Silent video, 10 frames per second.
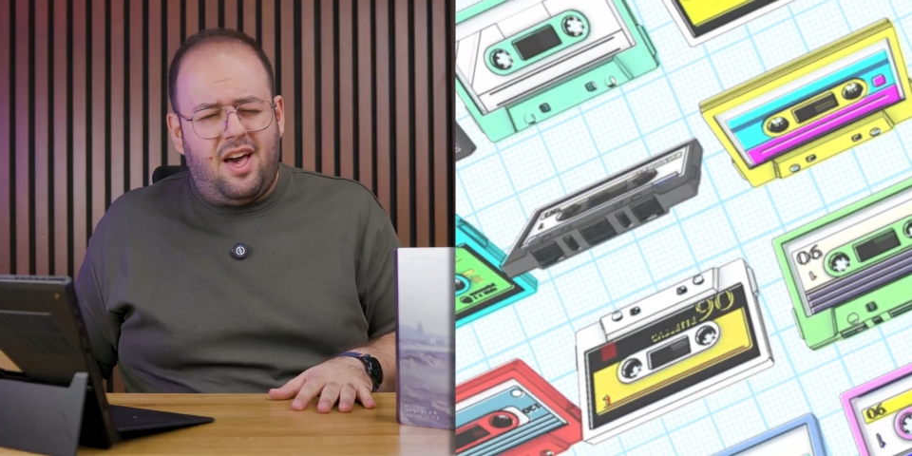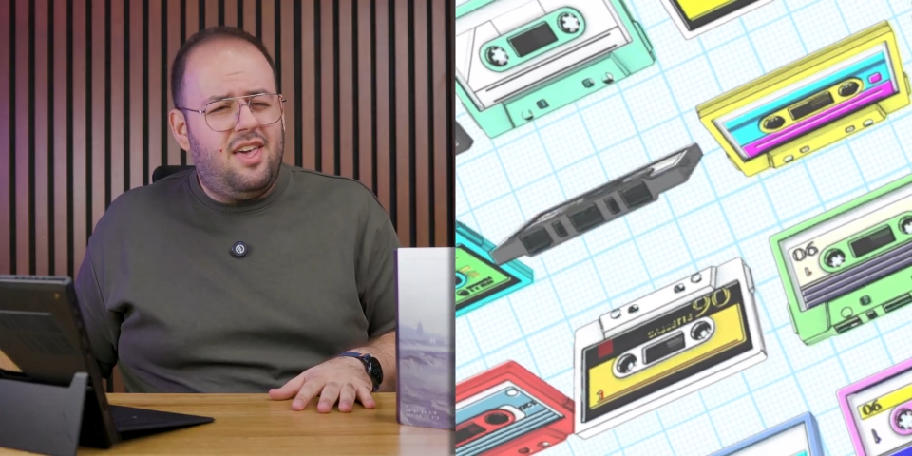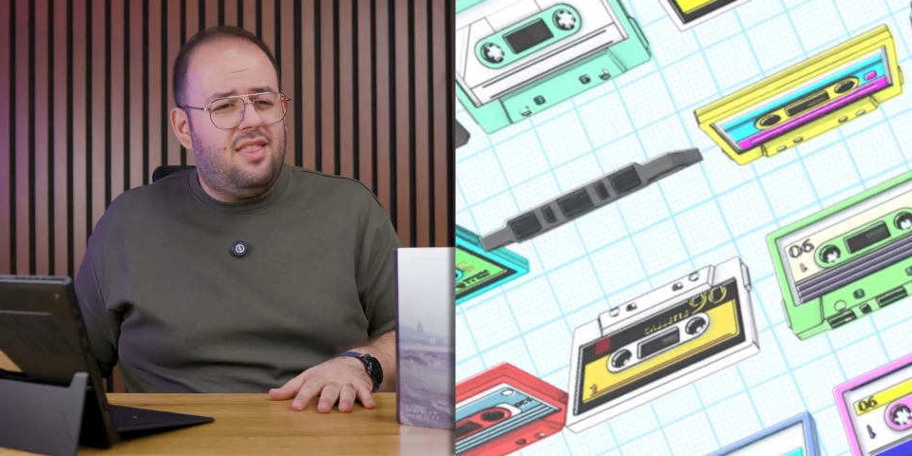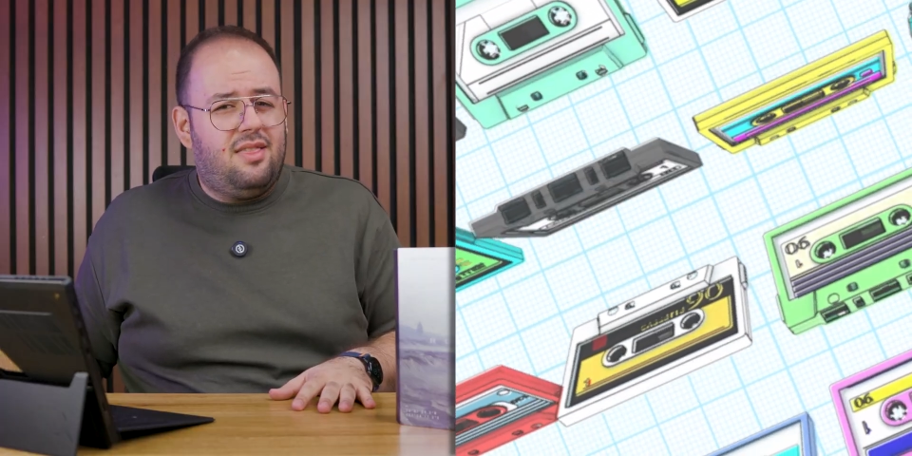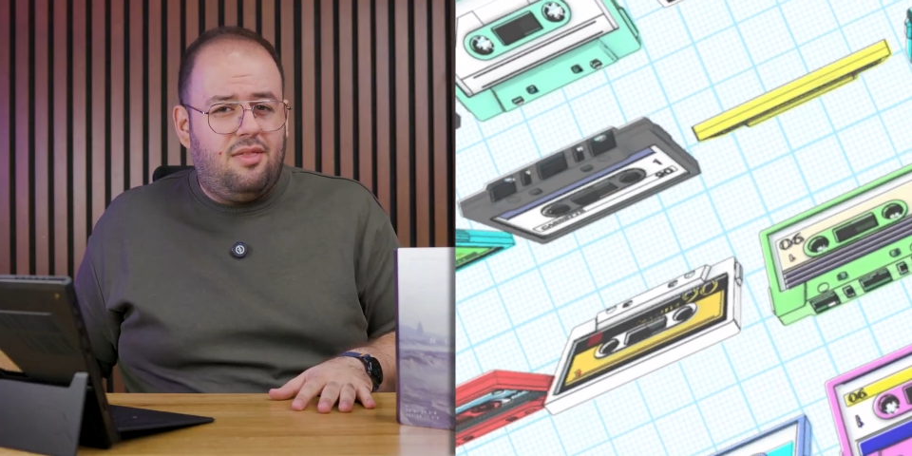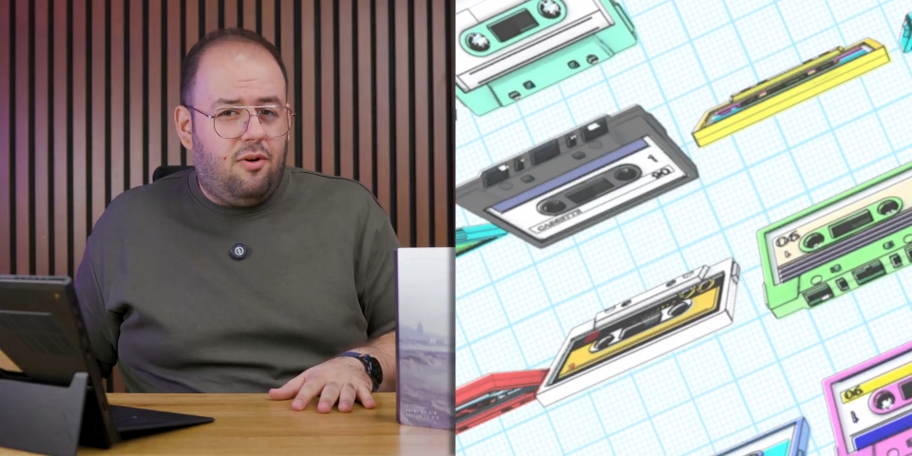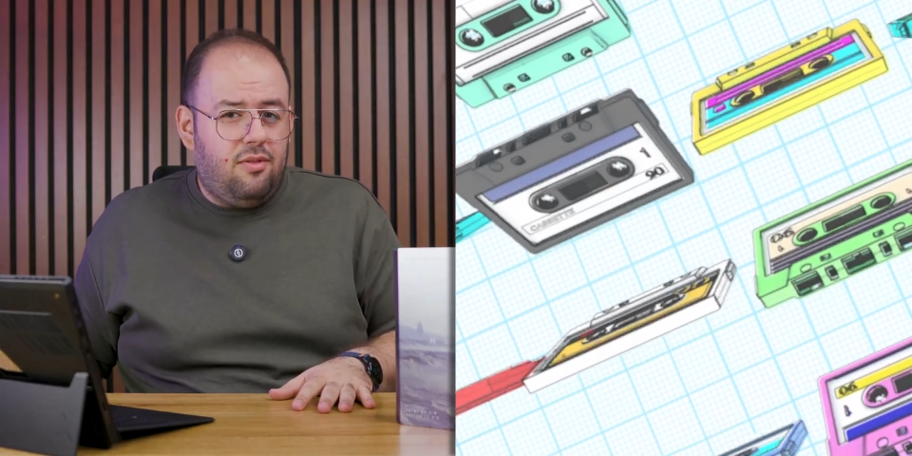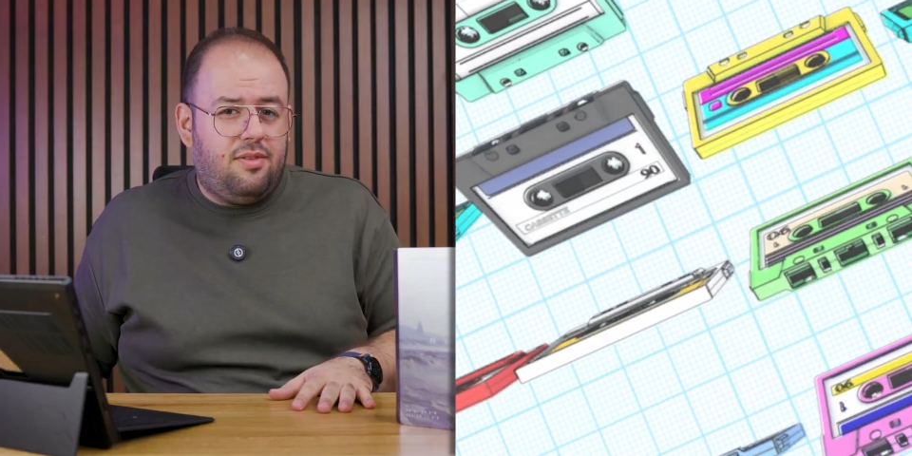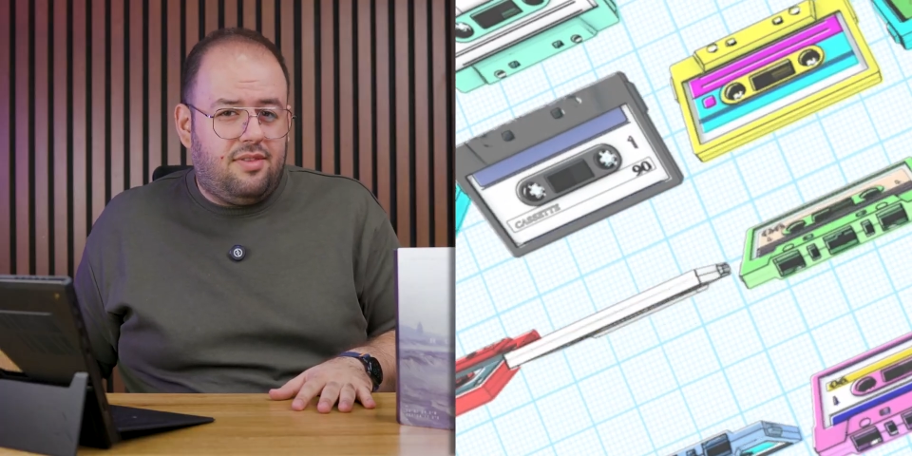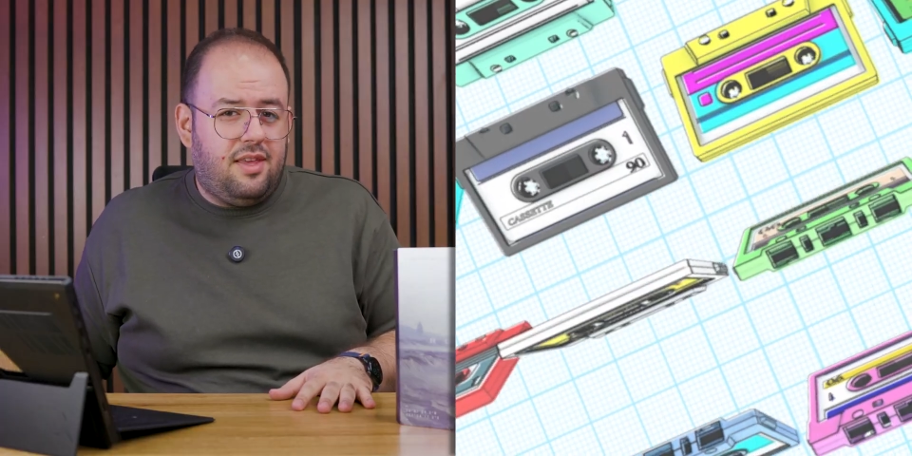I
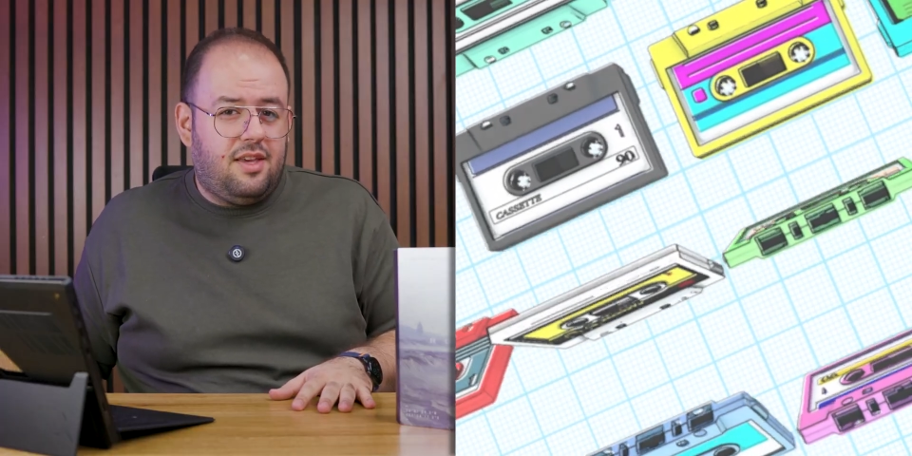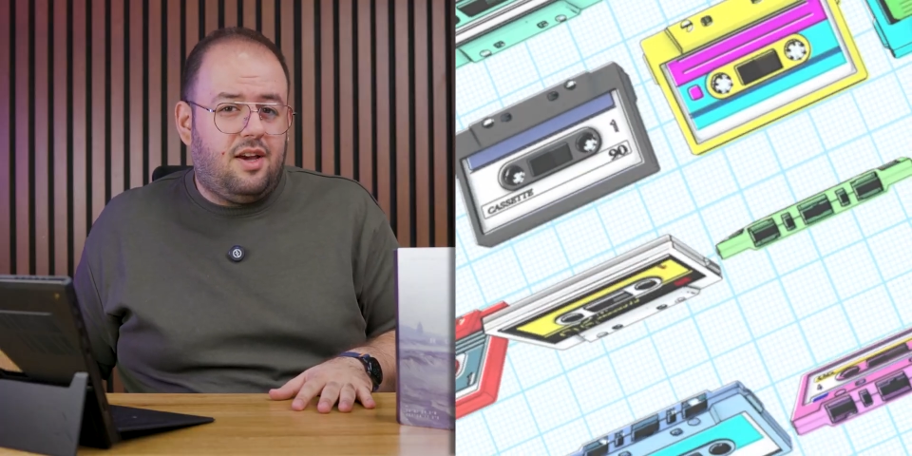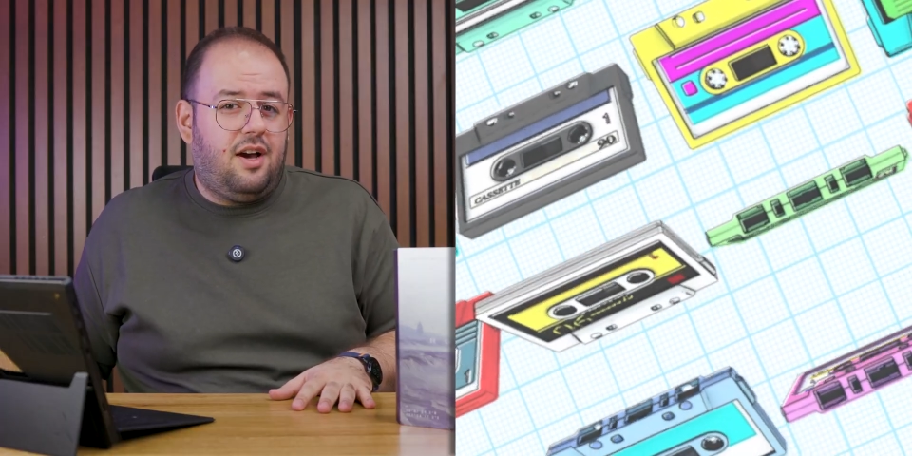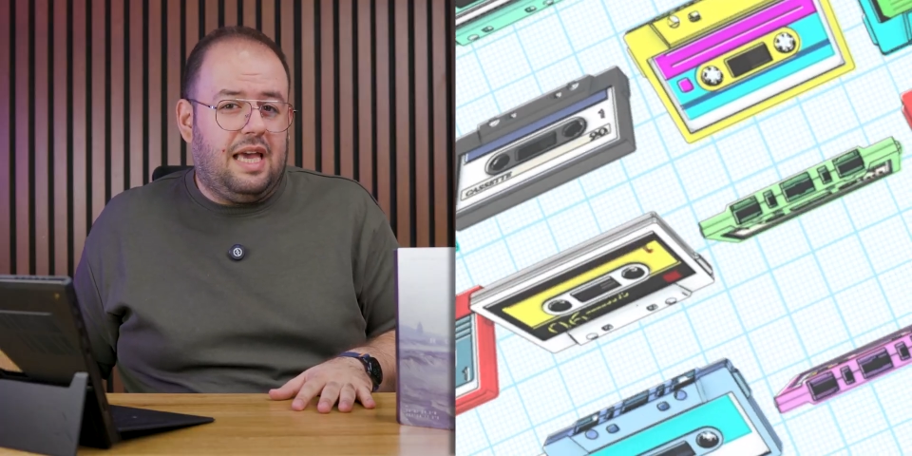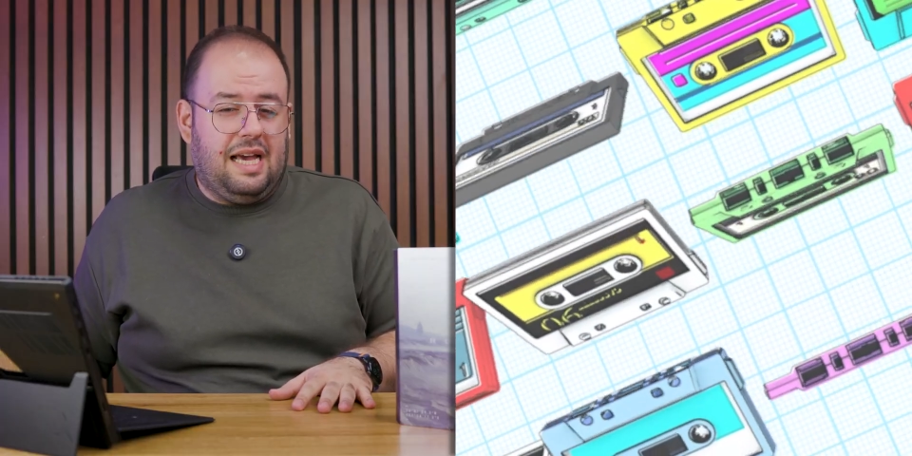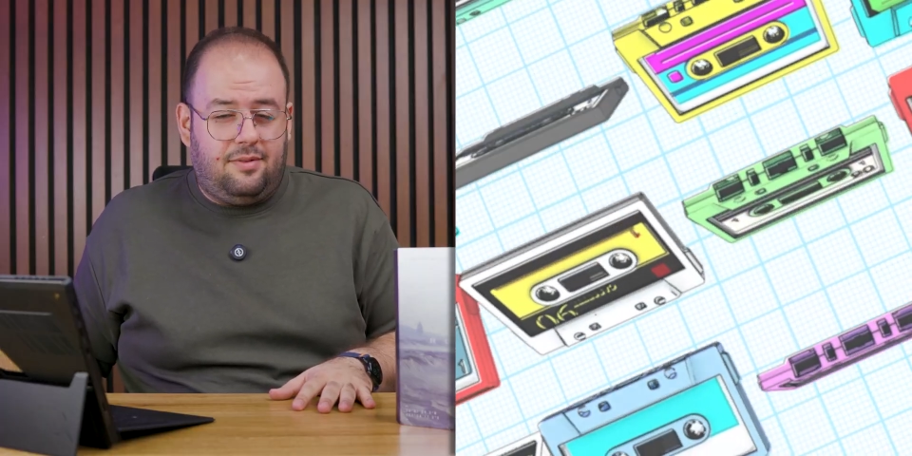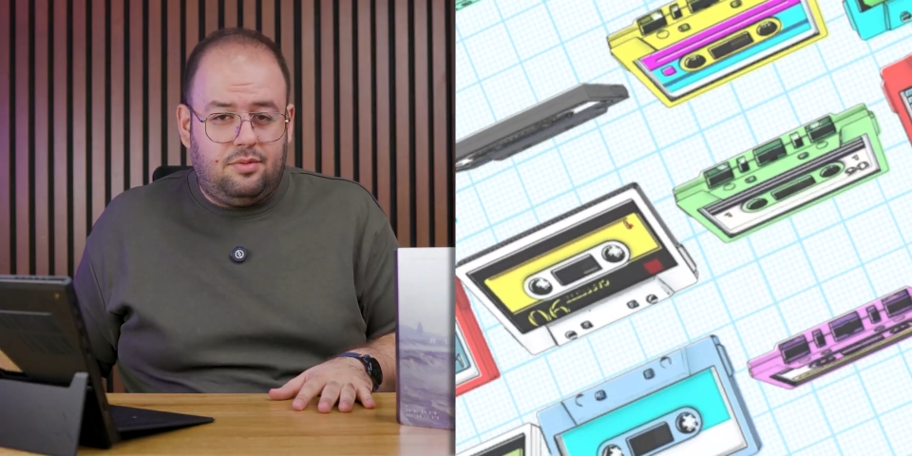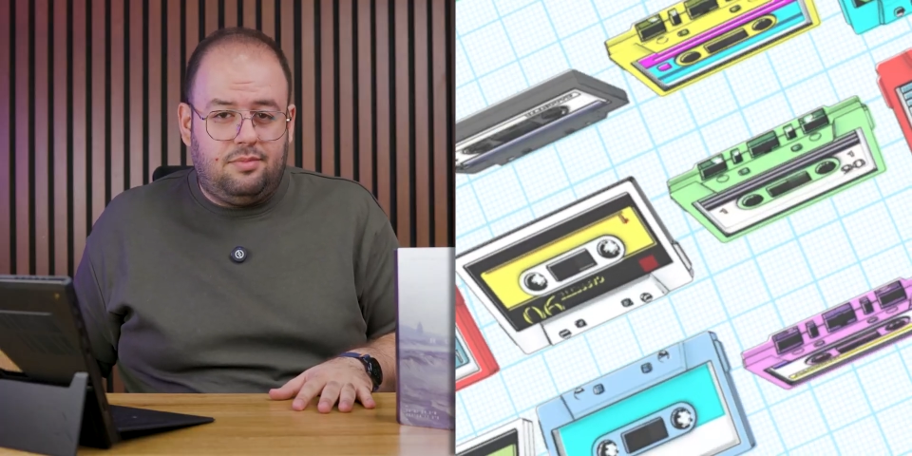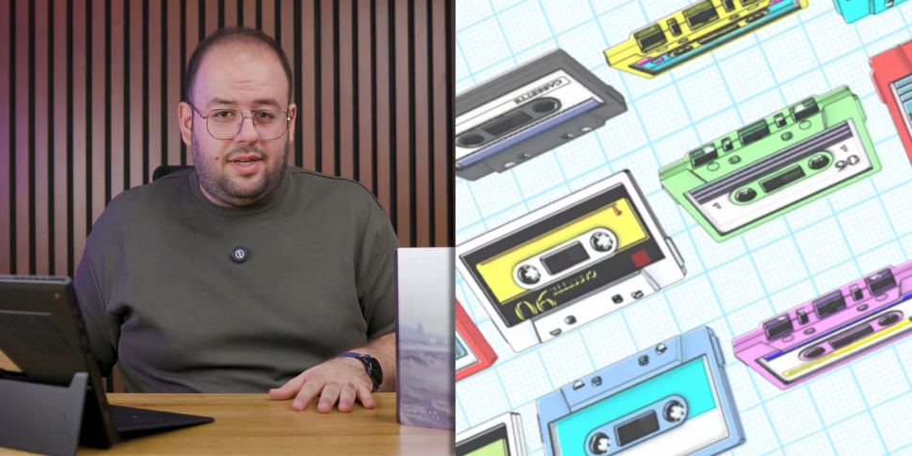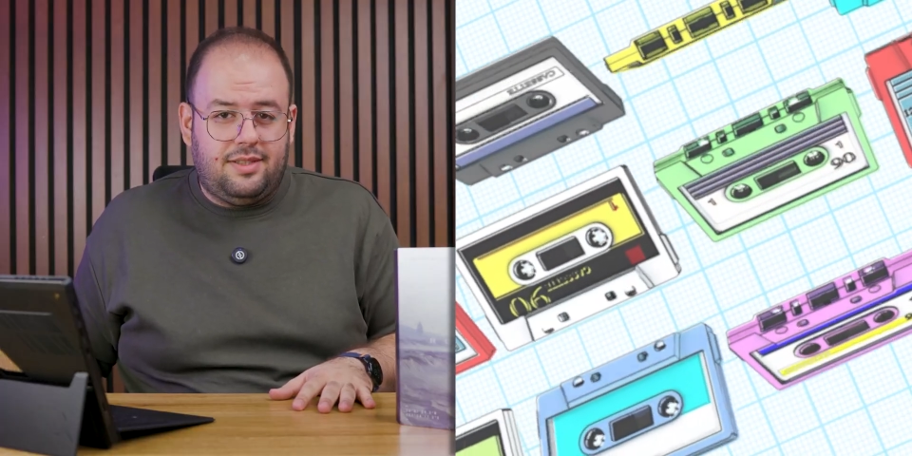don't think I have
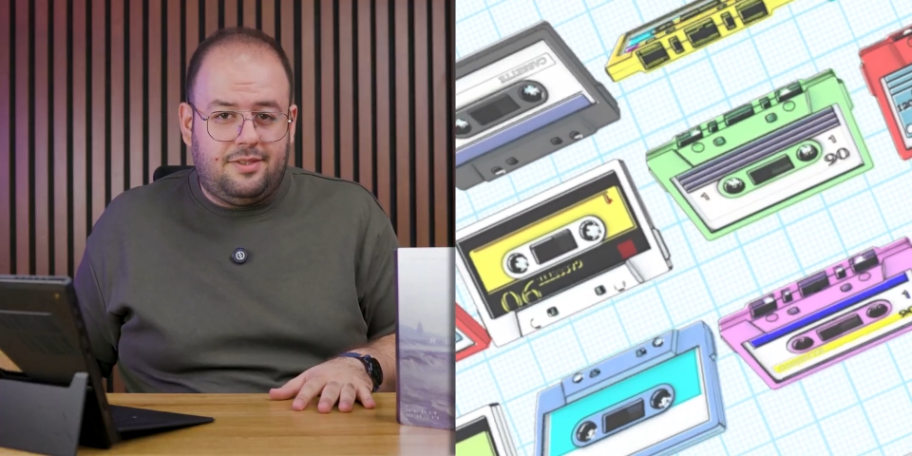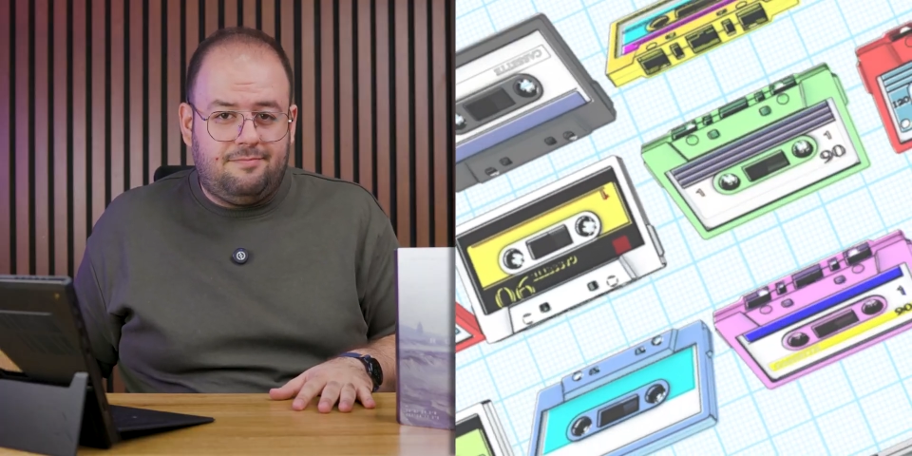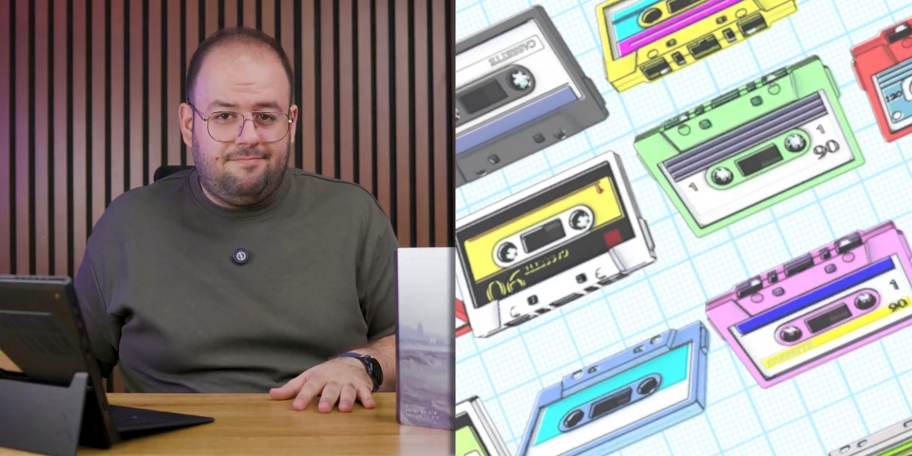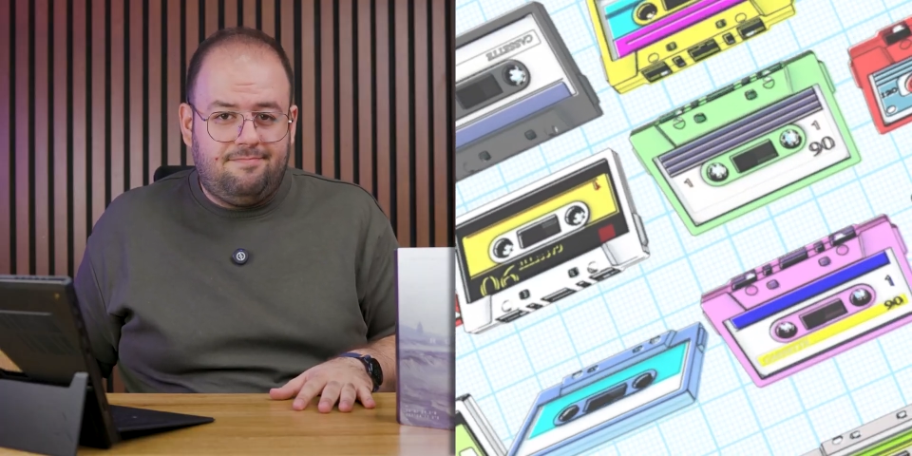to buy it.